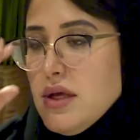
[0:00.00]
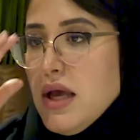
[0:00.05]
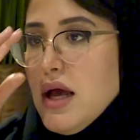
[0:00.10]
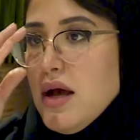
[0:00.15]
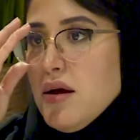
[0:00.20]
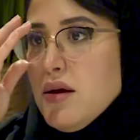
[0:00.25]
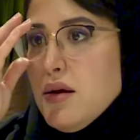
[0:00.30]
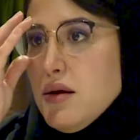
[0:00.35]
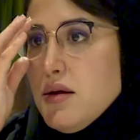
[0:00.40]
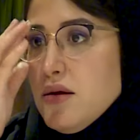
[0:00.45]

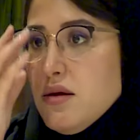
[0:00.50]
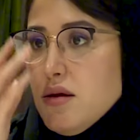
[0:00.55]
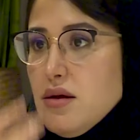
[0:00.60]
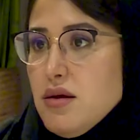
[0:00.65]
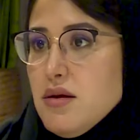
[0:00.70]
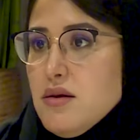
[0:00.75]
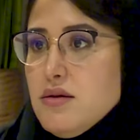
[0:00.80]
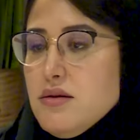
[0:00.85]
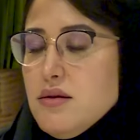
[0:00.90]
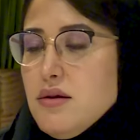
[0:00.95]
Yeah.
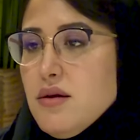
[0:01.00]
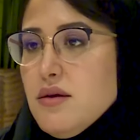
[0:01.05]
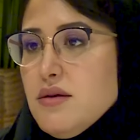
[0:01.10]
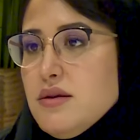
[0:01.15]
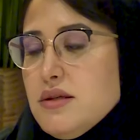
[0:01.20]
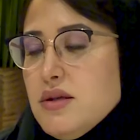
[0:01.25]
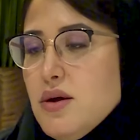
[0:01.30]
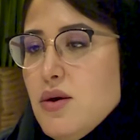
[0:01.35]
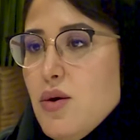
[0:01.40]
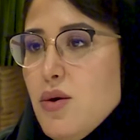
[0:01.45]

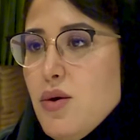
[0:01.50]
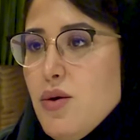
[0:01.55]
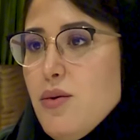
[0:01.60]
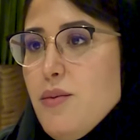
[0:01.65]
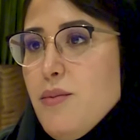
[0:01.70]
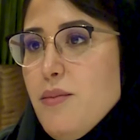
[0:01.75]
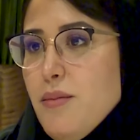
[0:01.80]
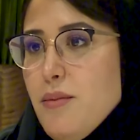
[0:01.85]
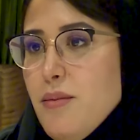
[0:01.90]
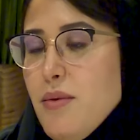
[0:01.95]

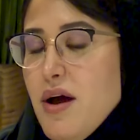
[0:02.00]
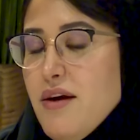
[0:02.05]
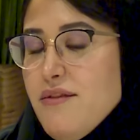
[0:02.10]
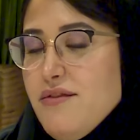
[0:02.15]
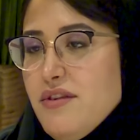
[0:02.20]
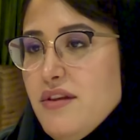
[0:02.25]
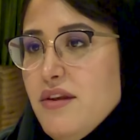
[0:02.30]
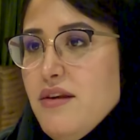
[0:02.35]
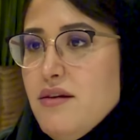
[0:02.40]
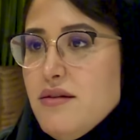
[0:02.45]
So
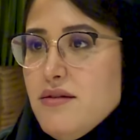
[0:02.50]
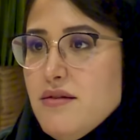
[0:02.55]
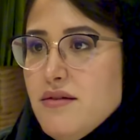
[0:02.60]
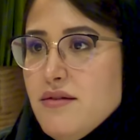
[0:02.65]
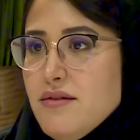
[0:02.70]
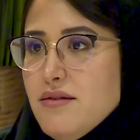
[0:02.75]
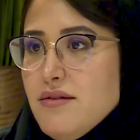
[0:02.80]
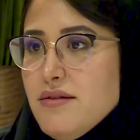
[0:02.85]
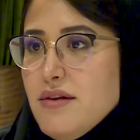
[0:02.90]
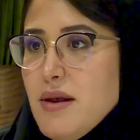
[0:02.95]
I've seen
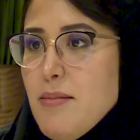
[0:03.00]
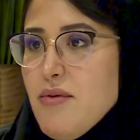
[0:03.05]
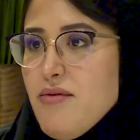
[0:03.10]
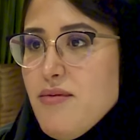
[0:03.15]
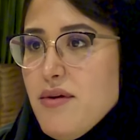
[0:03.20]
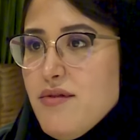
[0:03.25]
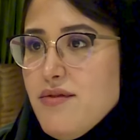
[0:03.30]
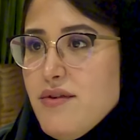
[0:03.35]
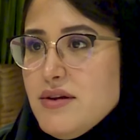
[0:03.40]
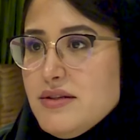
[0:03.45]
some of
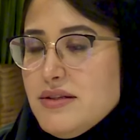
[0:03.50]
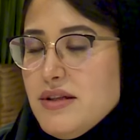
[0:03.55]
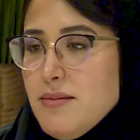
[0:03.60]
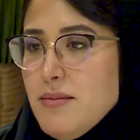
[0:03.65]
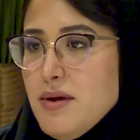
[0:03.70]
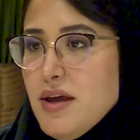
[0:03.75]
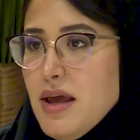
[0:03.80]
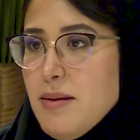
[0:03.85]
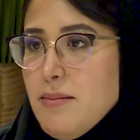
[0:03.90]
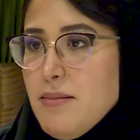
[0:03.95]
my friends, they
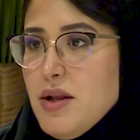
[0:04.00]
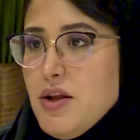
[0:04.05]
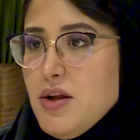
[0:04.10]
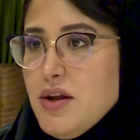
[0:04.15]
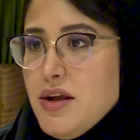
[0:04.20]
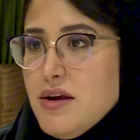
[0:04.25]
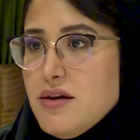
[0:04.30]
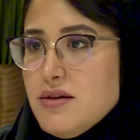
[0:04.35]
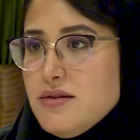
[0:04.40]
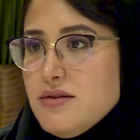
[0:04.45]
became
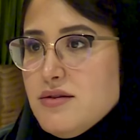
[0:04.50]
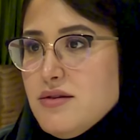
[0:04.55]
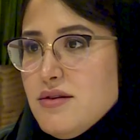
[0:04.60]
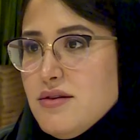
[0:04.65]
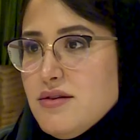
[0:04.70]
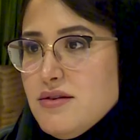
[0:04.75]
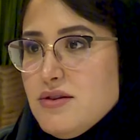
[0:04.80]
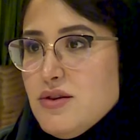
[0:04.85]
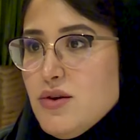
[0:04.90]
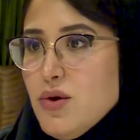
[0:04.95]
millionaires.
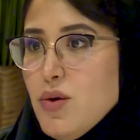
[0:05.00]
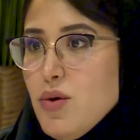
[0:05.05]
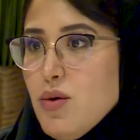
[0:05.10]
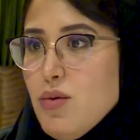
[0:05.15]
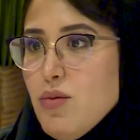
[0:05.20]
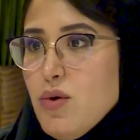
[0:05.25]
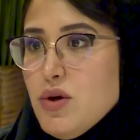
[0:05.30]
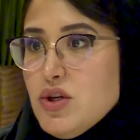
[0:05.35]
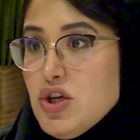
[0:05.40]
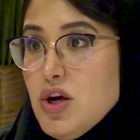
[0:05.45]
So
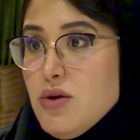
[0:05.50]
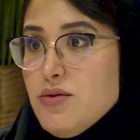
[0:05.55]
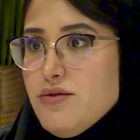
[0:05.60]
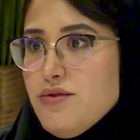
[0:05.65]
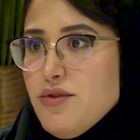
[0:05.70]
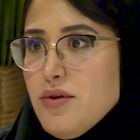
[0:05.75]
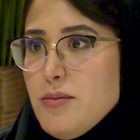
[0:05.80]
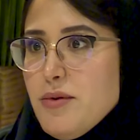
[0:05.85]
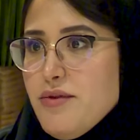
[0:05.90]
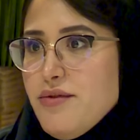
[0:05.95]
watch out
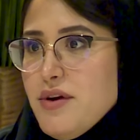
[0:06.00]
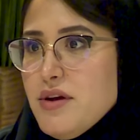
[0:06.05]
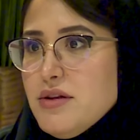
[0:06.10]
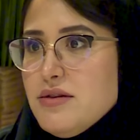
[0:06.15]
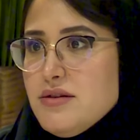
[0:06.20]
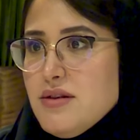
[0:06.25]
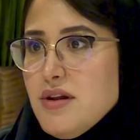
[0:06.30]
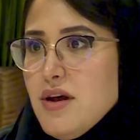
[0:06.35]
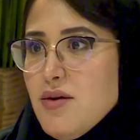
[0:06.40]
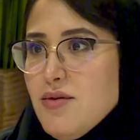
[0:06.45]
for my
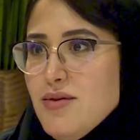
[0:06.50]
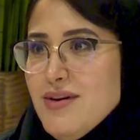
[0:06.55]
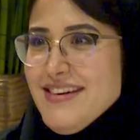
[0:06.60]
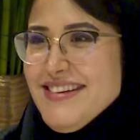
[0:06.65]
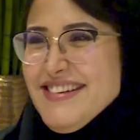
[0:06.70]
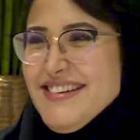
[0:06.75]
friends now.